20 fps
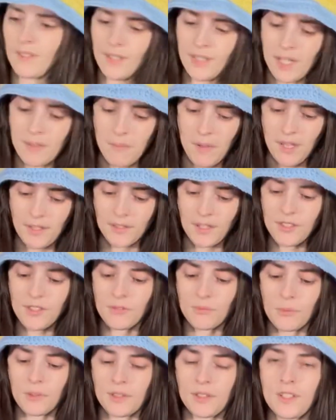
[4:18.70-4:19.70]
I made this
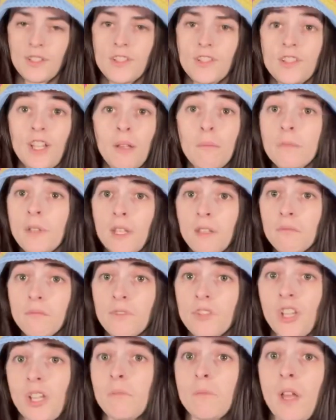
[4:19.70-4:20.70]
it's the same thing,
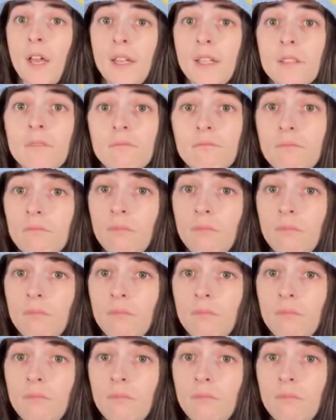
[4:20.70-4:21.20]
same night.